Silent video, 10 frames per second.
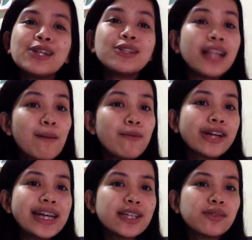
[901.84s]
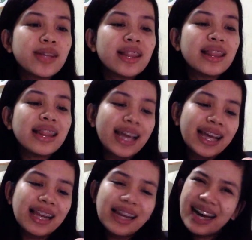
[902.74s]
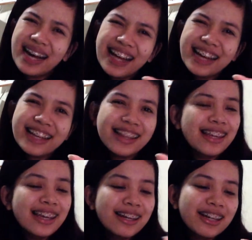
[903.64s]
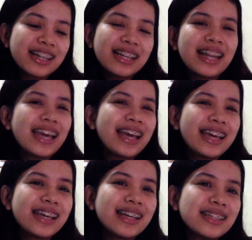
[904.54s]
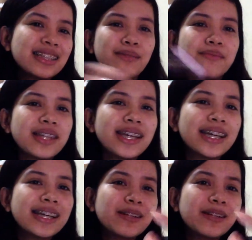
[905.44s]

collaboration with Layla, I think, or Lay something.